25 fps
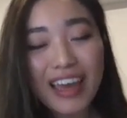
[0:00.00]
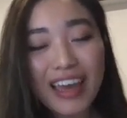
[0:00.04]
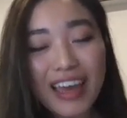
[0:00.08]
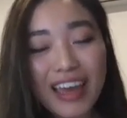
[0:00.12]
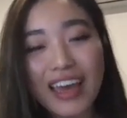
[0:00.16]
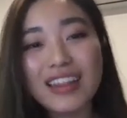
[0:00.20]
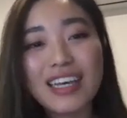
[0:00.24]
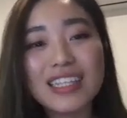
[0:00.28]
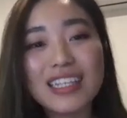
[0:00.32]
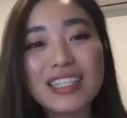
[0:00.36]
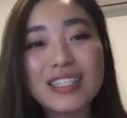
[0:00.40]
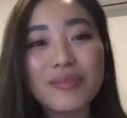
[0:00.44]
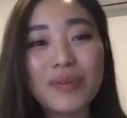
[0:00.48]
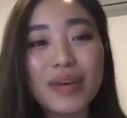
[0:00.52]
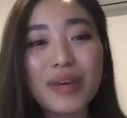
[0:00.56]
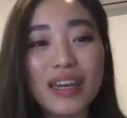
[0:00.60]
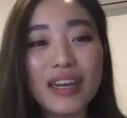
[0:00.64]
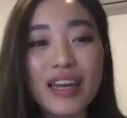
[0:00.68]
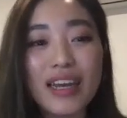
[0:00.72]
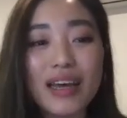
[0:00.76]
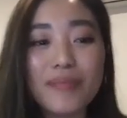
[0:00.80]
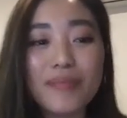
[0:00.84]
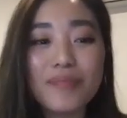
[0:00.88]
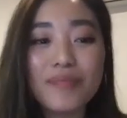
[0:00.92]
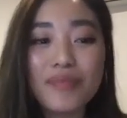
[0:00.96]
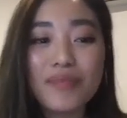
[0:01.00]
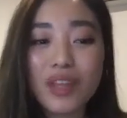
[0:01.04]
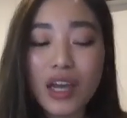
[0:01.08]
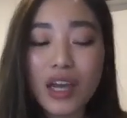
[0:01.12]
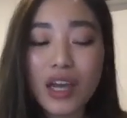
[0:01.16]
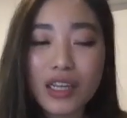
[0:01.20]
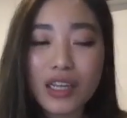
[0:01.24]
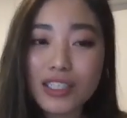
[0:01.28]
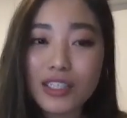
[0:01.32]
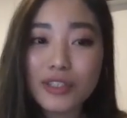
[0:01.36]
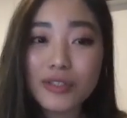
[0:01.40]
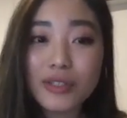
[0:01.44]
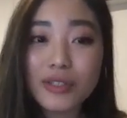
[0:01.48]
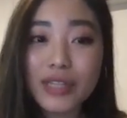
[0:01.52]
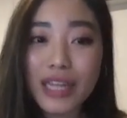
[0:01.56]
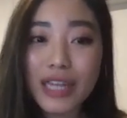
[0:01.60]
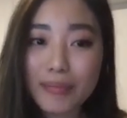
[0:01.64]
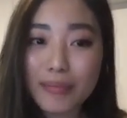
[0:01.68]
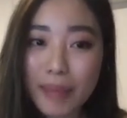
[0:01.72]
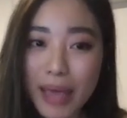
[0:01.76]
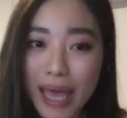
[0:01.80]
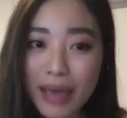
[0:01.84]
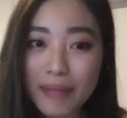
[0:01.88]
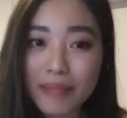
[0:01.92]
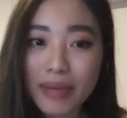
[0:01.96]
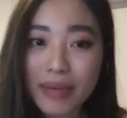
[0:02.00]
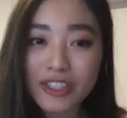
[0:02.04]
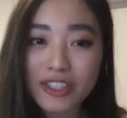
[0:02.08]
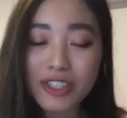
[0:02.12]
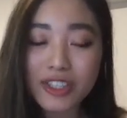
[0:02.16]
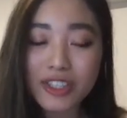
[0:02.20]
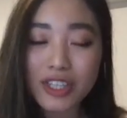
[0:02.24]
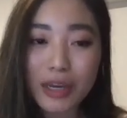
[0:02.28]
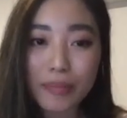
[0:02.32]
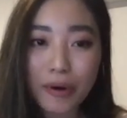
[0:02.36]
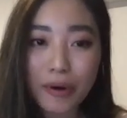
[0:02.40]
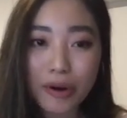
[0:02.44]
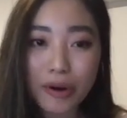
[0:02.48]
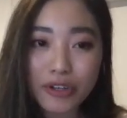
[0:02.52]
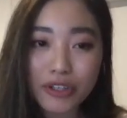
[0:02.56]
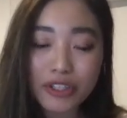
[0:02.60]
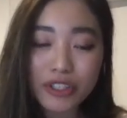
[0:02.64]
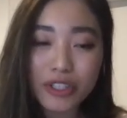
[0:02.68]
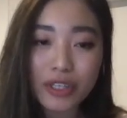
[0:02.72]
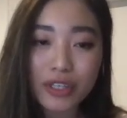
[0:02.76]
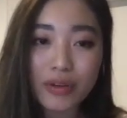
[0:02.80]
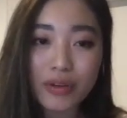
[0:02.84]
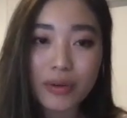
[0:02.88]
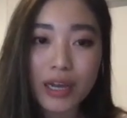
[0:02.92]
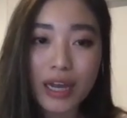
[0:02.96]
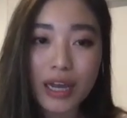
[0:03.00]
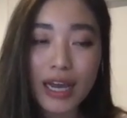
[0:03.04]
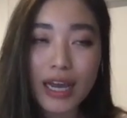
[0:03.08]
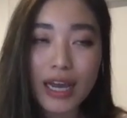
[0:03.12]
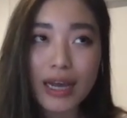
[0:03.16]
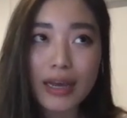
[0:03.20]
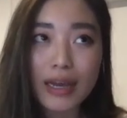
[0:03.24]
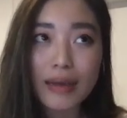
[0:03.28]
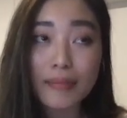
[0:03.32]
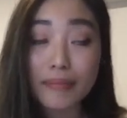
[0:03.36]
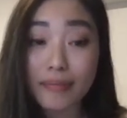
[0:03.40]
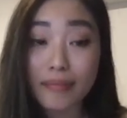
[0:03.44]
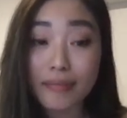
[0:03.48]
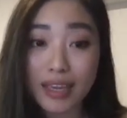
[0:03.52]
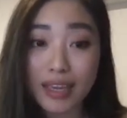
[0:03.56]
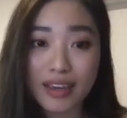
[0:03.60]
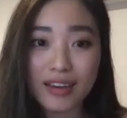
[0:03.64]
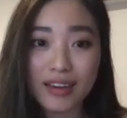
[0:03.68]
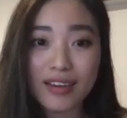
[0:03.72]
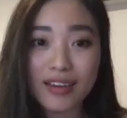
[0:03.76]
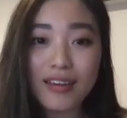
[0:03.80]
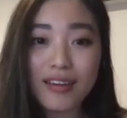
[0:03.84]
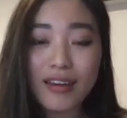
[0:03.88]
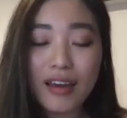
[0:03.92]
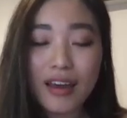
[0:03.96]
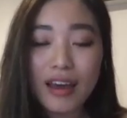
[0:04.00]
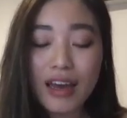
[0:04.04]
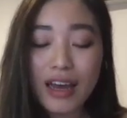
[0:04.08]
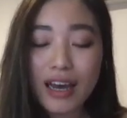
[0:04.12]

And that's when, until like Pam actually approached me,